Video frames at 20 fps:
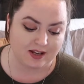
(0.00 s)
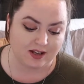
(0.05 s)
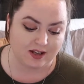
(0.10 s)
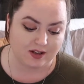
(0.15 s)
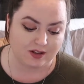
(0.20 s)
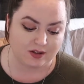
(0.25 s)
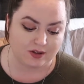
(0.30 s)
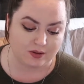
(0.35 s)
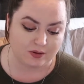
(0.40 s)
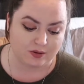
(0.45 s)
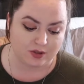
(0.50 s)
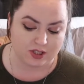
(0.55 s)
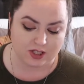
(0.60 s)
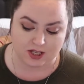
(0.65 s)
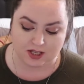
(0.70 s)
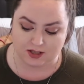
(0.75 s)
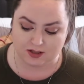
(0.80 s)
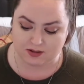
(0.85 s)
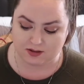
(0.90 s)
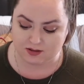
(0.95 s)

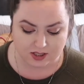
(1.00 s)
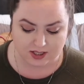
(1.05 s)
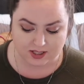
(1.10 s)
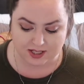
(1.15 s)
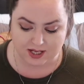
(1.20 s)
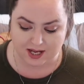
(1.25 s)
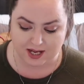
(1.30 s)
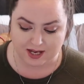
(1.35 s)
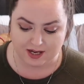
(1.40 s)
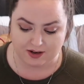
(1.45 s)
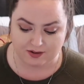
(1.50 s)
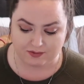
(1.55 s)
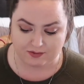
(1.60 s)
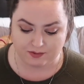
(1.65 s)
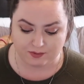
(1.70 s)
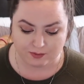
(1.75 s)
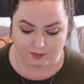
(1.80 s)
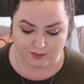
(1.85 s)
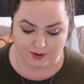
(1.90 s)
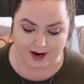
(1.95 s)
conclusion, just kind of
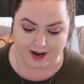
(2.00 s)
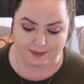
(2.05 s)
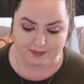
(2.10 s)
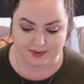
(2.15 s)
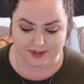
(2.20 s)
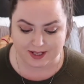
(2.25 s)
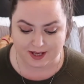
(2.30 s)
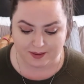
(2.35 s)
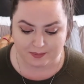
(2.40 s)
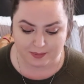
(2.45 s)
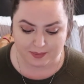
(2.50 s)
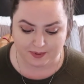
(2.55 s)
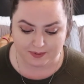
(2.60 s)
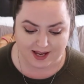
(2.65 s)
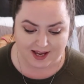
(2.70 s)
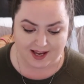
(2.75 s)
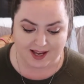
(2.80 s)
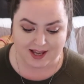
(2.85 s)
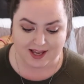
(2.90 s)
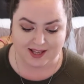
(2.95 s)
wraps up.
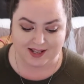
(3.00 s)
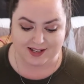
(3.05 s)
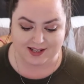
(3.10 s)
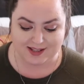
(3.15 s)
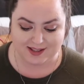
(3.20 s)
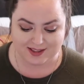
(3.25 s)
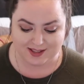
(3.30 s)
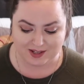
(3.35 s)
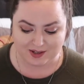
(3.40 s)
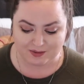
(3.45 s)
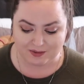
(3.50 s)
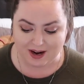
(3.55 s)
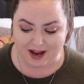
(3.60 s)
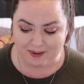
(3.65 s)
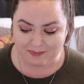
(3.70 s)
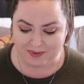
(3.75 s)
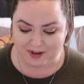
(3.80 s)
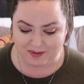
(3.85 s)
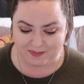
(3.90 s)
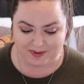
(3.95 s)
And their
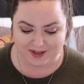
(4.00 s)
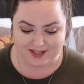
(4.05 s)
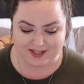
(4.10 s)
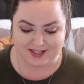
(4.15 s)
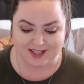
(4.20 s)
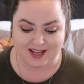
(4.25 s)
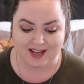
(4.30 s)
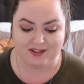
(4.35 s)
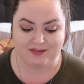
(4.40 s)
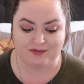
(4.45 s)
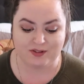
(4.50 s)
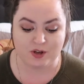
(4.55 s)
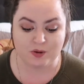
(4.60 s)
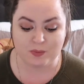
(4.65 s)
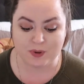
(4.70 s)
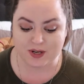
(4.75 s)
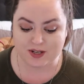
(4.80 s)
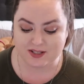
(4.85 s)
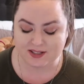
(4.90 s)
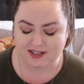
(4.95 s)
wrap up is that few
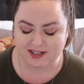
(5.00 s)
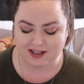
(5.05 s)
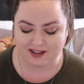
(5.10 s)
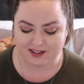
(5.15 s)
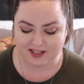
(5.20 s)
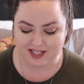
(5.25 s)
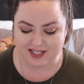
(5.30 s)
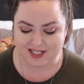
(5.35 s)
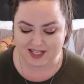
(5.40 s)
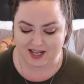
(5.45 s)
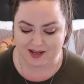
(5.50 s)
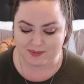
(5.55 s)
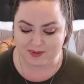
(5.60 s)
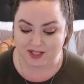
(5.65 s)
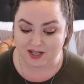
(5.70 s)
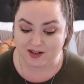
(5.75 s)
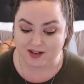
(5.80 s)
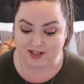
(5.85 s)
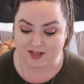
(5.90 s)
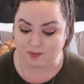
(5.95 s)
personality types
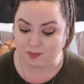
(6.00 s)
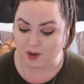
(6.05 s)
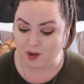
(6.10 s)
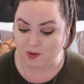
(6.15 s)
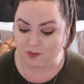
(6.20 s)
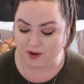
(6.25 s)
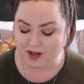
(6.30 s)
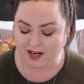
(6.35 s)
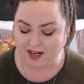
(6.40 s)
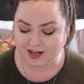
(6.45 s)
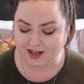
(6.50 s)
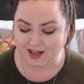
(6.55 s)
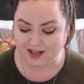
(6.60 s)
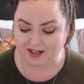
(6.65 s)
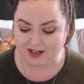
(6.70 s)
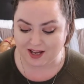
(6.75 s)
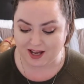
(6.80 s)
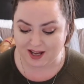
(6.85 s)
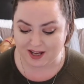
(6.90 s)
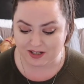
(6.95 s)
are as poetic
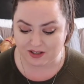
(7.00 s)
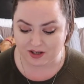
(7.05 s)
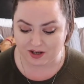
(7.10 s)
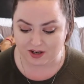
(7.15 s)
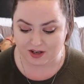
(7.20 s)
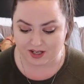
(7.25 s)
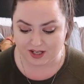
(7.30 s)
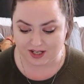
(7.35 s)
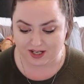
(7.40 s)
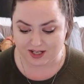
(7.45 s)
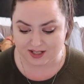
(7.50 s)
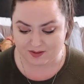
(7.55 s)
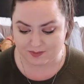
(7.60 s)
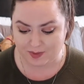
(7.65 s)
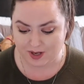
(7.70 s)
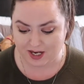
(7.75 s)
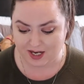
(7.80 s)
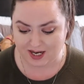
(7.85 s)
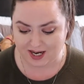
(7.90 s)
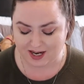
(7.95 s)
and kind-hearted as
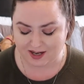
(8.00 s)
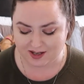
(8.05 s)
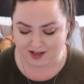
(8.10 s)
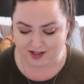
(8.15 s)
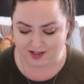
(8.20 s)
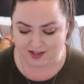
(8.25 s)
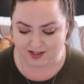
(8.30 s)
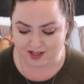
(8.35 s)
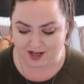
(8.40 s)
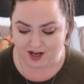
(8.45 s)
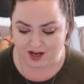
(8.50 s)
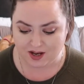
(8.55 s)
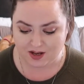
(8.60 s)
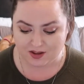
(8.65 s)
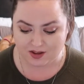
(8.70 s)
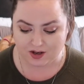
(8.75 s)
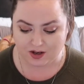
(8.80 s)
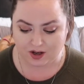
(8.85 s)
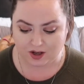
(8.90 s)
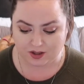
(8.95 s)
mediators,
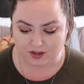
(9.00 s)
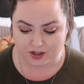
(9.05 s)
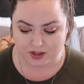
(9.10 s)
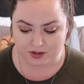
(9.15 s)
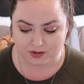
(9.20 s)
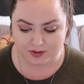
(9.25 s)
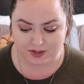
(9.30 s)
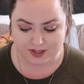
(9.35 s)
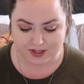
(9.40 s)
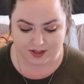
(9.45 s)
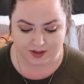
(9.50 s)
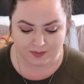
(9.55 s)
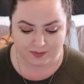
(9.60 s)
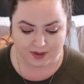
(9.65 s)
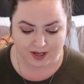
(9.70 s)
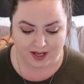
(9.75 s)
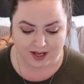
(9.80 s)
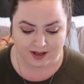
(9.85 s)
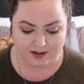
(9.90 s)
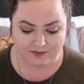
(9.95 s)
Their altruism
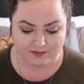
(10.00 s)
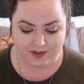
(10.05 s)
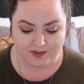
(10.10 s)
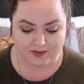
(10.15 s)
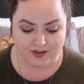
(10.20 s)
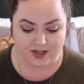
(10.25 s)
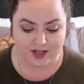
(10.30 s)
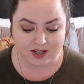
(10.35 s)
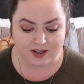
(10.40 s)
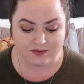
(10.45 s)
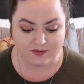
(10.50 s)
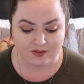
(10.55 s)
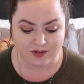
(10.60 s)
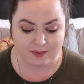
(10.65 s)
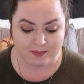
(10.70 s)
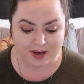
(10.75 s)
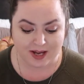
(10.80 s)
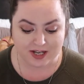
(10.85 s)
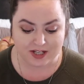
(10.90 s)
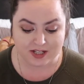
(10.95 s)
and vivid
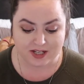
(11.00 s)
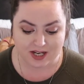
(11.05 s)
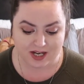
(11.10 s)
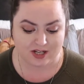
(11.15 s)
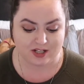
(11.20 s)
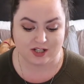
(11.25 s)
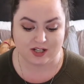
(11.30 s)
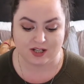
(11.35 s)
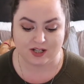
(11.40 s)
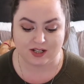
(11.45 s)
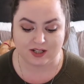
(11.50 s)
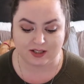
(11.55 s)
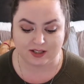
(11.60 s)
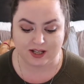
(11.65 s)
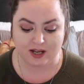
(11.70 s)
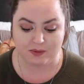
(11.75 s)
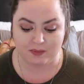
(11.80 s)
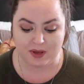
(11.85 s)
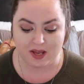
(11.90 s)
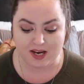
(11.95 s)
imagination
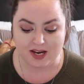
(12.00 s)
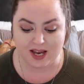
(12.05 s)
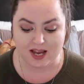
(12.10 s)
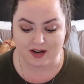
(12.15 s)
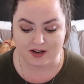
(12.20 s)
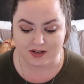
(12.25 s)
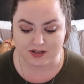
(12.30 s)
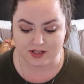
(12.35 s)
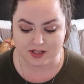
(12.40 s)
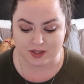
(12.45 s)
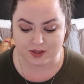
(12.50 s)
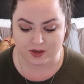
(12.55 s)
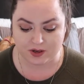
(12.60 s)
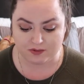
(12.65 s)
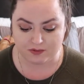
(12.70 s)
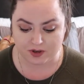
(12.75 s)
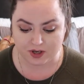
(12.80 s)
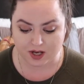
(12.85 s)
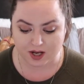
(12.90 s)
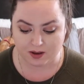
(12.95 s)
allow mediators to
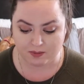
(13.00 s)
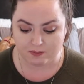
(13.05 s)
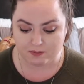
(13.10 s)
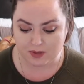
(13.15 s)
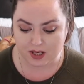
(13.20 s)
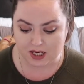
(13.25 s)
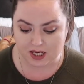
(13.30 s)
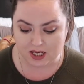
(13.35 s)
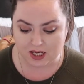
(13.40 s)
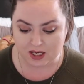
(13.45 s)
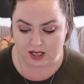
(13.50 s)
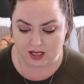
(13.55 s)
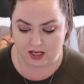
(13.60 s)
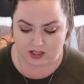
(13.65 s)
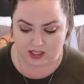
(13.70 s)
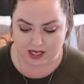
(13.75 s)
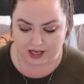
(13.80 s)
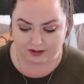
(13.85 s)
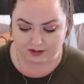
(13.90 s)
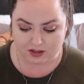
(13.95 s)
overcome many
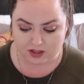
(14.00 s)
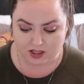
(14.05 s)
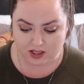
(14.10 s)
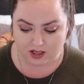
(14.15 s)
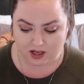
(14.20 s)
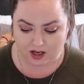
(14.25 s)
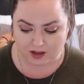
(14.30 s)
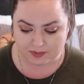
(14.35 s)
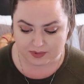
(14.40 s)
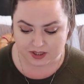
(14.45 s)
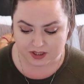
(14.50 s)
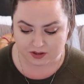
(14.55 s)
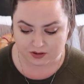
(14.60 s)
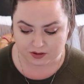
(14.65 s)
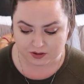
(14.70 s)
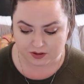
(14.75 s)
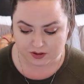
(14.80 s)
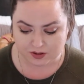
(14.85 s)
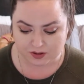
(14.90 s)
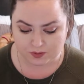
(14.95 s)
challenging
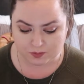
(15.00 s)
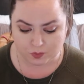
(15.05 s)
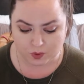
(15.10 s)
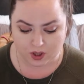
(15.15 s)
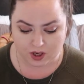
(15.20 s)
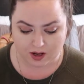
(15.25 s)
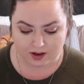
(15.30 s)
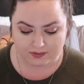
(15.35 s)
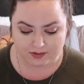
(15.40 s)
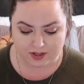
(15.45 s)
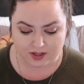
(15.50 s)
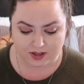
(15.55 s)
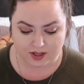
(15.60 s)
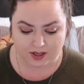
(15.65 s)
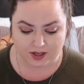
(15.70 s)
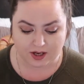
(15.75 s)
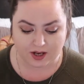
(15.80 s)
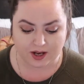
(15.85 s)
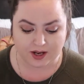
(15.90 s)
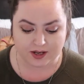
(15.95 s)
obstacles, more often
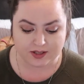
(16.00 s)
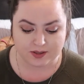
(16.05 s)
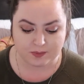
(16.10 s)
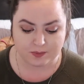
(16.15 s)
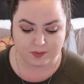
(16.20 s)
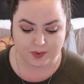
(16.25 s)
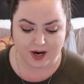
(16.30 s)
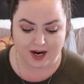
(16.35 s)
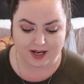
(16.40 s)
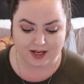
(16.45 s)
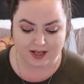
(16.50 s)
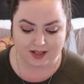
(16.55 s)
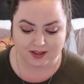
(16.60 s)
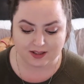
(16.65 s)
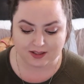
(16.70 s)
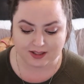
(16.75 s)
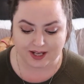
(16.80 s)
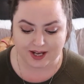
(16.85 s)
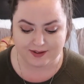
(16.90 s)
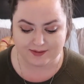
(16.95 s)
than not, brightening the
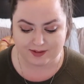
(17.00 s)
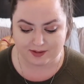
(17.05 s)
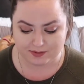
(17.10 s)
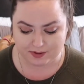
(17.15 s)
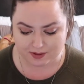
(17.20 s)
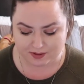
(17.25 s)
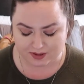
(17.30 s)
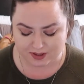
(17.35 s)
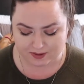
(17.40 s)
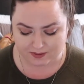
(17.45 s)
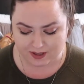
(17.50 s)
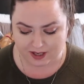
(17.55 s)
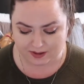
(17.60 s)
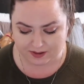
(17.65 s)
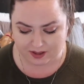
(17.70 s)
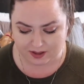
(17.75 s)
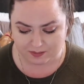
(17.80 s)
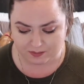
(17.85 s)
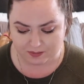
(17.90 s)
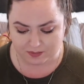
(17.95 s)
lives of those around
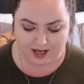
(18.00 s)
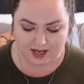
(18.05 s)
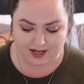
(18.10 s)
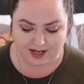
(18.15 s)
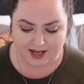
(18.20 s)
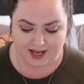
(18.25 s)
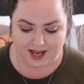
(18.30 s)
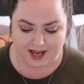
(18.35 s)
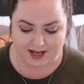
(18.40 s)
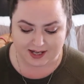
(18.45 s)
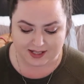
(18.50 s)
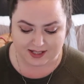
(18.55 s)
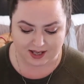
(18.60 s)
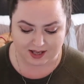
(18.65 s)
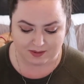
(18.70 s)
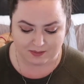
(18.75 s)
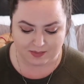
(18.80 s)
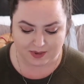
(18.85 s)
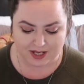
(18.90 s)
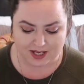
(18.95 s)
them, and yet
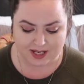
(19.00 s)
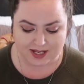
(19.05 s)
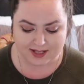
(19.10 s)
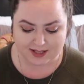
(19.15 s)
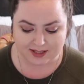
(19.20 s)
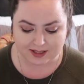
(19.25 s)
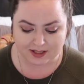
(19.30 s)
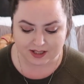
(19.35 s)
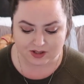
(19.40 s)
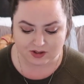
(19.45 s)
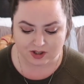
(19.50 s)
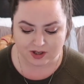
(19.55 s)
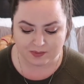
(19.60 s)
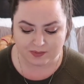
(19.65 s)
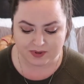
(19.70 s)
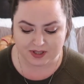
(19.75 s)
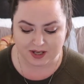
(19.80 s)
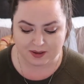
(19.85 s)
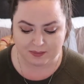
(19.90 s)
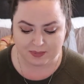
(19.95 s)
can be easily
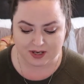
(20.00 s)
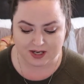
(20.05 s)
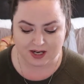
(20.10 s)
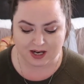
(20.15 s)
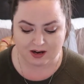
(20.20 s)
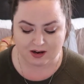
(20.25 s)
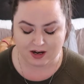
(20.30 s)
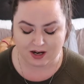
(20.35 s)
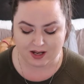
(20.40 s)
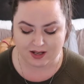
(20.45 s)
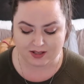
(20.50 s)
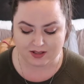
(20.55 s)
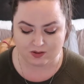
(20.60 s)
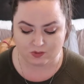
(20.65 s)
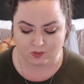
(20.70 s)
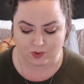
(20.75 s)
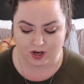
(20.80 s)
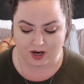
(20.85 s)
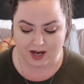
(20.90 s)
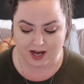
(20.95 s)
tripped up in areas
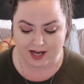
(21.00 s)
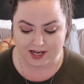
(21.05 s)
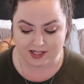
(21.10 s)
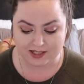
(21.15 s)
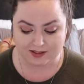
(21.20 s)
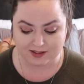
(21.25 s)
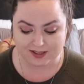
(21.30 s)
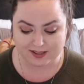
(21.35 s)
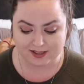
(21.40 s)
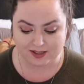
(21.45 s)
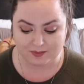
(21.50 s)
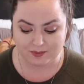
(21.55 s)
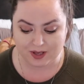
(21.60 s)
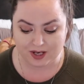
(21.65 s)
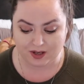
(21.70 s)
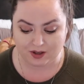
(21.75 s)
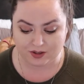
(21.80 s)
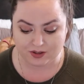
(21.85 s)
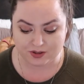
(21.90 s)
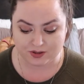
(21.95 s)
where idealism and
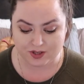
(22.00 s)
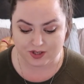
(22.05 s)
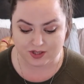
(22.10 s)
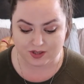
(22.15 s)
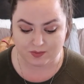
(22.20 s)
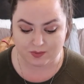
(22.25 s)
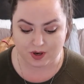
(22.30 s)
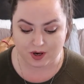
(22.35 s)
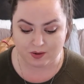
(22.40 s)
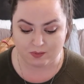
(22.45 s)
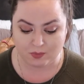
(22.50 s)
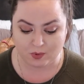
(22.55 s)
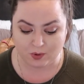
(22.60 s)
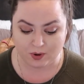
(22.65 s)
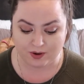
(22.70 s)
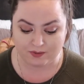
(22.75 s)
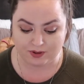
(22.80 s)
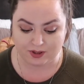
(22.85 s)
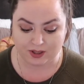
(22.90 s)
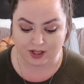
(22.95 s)
altruism are
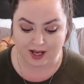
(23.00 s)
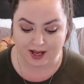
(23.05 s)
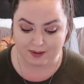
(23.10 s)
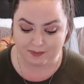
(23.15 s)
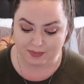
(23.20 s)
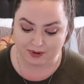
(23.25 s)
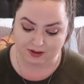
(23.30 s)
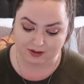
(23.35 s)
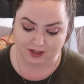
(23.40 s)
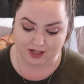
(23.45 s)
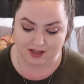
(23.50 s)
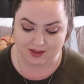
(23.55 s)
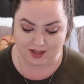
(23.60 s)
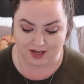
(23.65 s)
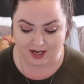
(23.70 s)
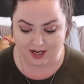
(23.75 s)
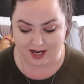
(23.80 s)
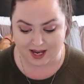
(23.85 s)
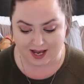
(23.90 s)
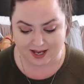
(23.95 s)
more of a liability
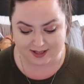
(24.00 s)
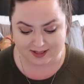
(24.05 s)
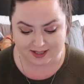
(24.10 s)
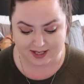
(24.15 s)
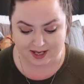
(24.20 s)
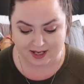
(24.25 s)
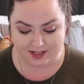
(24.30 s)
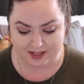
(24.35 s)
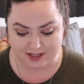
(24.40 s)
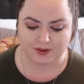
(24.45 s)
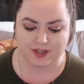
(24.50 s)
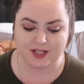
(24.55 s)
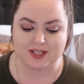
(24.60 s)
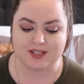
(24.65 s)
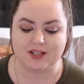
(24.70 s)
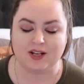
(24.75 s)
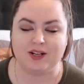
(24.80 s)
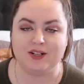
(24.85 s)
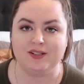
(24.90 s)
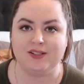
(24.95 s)
than an asset. This
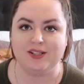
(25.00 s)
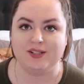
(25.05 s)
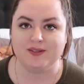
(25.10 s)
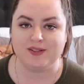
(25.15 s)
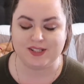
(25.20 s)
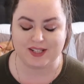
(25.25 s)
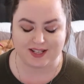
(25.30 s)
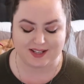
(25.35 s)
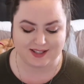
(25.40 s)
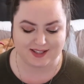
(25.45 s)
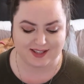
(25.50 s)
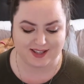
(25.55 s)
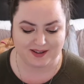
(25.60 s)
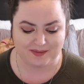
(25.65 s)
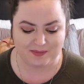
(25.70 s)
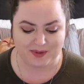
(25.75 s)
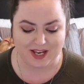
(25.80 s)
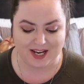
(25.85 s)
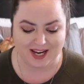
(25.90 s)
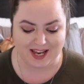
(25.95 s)
also says
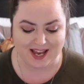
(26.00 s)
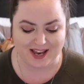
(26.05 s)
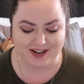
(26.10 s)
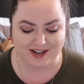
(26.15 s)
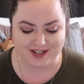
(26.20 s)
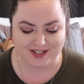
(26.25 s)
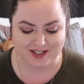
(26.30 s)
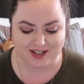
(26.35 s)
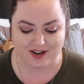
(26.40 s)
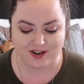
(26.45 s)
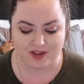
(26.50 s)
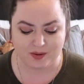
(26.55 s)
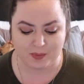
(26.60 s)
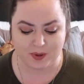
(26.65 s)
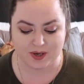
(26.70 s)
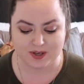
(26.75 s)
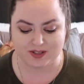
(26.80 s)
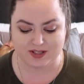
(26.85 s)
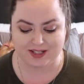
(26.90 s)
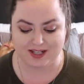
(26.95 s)
that mediators are the
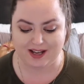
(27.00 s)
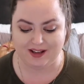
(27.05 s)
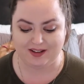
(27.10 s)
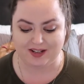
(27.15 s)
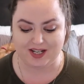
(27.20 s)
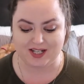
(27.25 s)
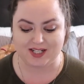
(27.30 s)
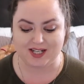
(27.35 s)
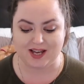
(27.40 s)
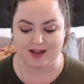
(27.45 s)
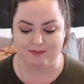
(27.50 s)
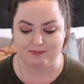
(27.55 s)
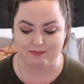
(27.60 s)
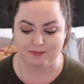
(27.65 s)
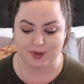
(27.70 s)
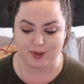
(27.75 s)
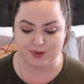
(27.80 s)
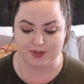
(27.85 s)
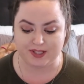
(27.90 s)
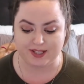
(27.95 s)
personality type
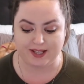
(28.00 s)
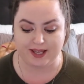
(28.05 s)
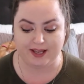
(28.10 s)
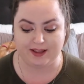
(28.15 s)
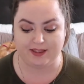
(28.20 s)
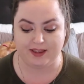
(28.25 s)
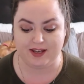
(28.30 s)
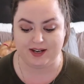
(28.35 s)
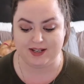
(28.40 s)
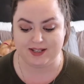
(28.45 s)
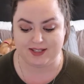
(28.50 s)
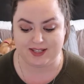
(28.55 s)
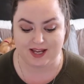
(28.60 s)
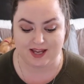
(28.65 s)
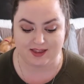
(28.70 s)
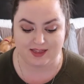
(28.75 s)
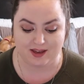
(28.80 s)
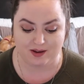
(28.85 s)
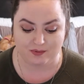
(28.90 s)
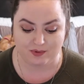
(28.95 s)
most likely to
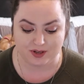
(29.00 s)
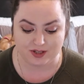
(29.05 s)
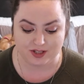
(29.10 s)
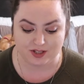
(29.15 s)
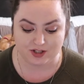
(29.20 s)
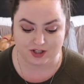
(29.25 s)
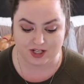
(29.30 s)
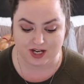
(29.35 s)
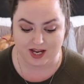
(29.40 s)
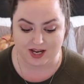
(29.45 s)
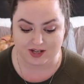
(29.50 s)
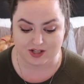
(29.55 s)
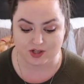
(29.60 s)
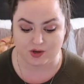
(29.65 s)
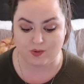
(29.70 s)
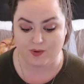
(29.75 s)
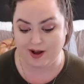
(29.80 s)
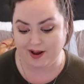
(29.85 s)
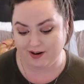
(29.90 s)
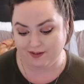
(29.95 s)
say they want to change
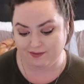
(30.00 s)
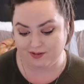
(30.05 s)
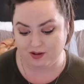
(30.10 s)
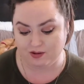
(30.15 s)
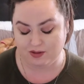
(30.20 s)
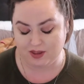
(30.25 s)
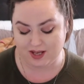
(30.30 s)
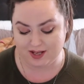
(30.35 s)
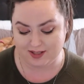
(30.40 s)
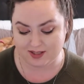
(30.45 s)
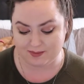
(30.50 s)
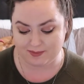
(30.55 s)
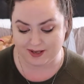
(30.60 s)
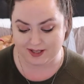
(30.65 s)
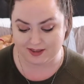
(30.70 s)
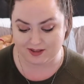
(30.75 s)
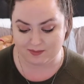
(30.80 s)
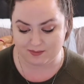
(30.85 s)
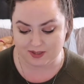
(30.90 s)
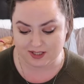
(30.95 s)
quite a few things
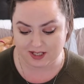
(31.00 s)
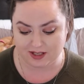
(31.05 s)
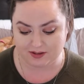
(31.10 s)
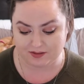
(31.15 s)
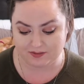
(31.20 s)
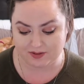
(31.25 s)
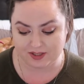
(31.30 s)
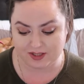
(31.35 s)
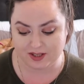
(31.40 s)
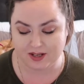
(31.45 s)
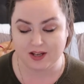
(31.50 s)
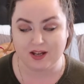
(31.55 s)
about themselves,